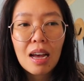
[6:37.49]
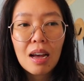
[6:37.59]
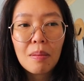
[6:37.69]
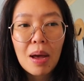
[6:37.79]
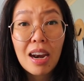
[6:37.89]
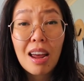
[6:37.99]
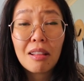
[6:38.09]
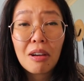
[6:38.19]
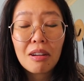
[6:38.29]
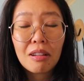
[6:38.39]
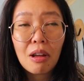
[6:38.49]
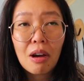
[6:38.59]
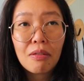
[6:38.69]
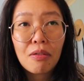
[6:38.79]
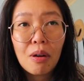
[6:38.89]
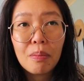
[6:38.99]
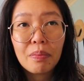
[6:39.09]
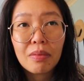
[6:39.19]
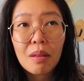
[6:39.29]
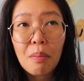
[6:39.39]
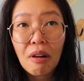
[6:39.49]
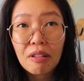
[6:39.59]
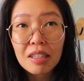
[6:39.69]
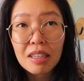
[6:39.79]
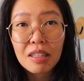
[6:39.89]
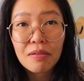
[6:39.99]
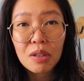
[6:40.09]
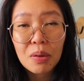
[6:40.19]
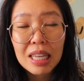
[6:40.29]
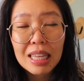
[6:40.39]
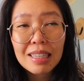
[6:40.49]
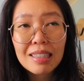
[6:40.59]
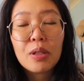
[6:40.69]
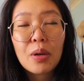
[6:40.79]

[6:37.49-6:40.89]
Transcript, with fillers: and I learned a lot from the process of doing this.